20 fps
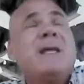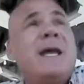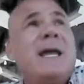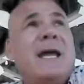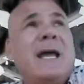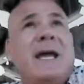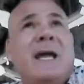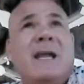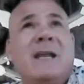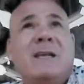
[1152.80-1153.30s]

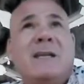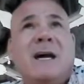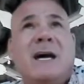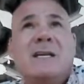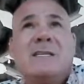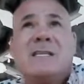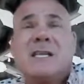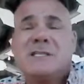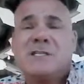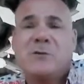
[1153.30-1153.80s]
And
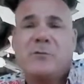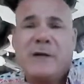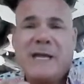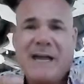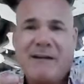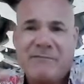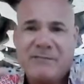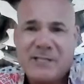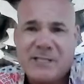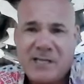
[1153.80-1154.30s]
I said, so
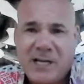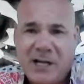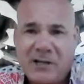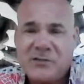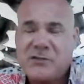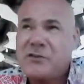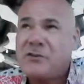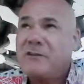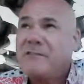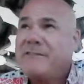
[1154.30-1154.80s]
we have this
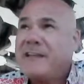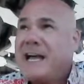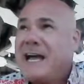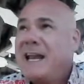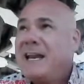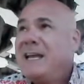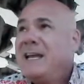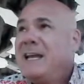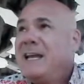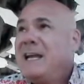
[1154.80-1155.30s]
culture of
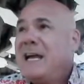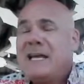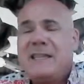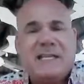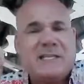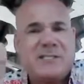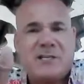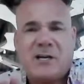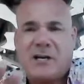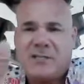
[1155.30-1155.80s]
that.
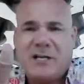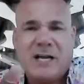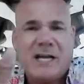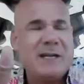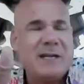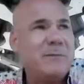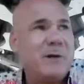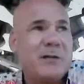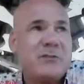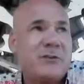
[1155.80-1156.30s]
And they started
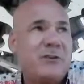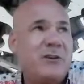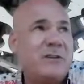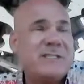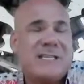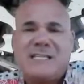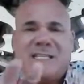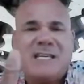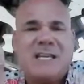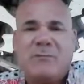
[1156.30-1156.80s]
talking about
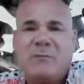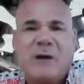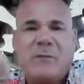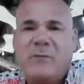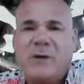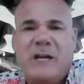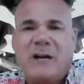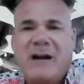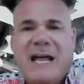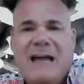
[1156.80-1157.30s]
trolls. I said, well,
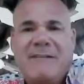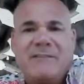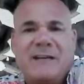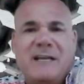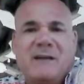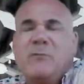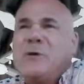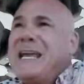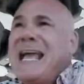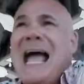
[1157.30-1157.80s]
we don't have
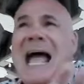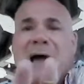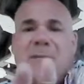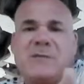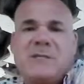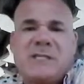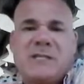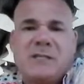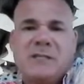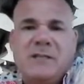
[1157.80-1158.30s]
it. We
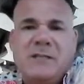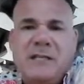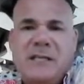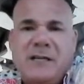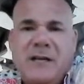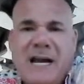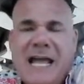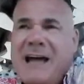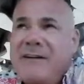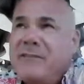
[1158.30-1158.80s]
absolutely
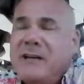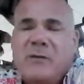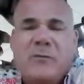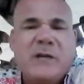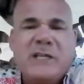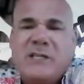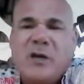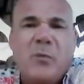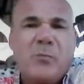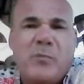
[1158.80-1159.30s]
don't have it.
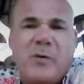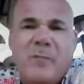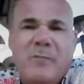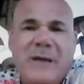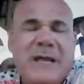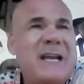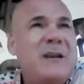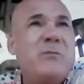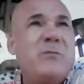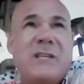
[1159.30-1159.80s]
We don't
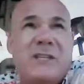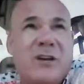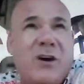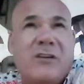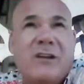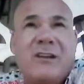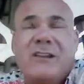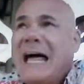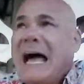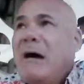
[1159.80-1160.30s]
permit it. We
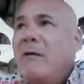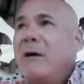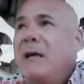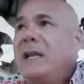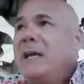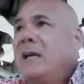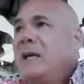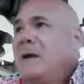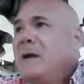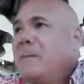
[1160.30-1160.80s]
don't allow
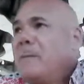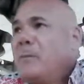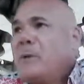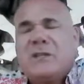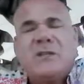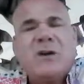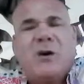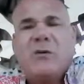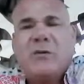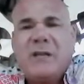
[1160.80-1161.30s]
it.
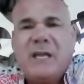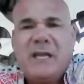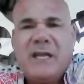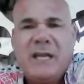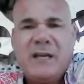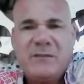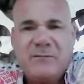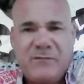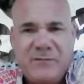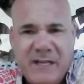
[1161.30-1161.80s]
We don't
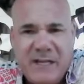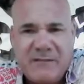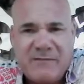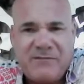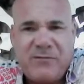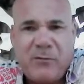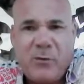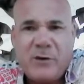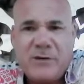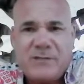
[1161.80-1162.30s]

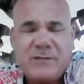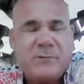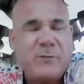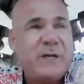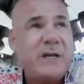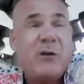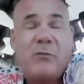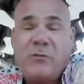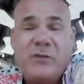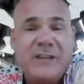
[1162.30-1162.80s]
enforce.
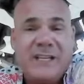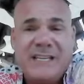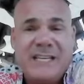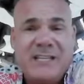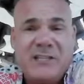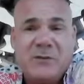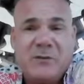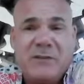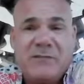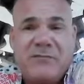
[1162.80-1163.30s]
We don't really
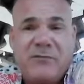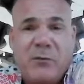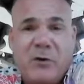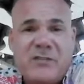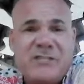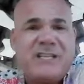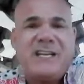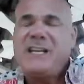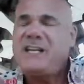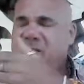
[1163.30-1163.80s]
need to
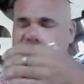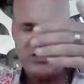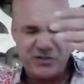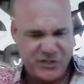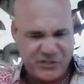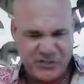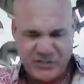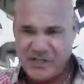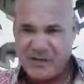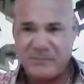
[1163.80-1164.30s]
enforce it. It is
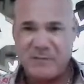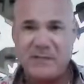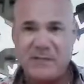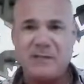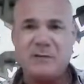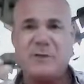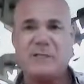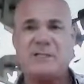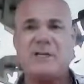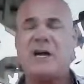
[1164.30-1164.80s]
just
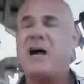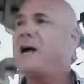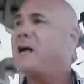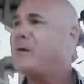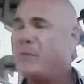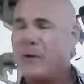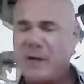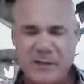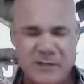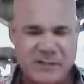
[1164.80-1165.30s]
something that we
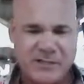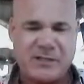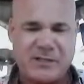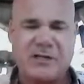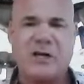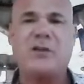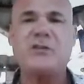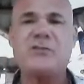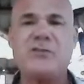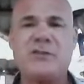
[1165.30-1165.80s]
talk about. It is a
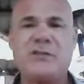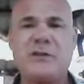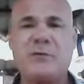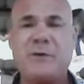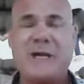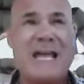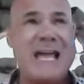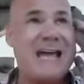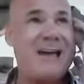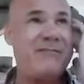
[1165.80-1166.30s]
culture
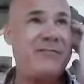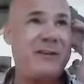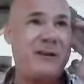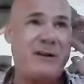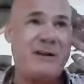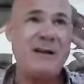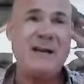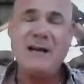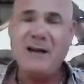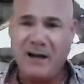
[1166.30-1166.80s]
that we have
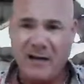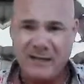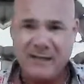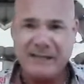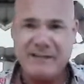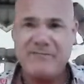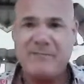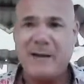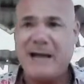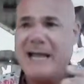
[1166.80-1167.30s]
here
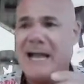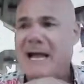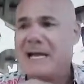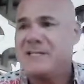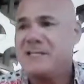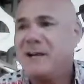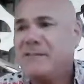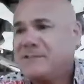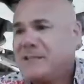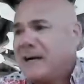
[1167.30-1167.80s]
on
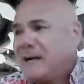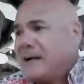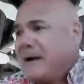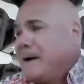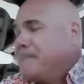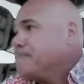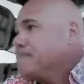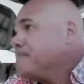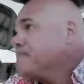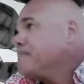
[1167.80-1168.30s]

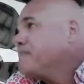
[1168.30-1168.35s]
livemyassoff.com.